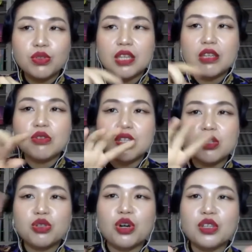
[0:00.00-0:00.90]
Then you just
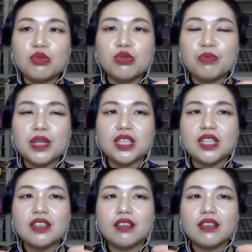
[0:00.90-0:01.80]
draw the zoo
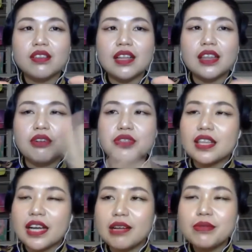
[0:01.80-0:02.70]
picture 10,000
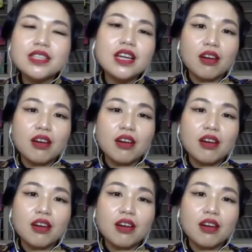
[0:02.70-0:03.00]
times,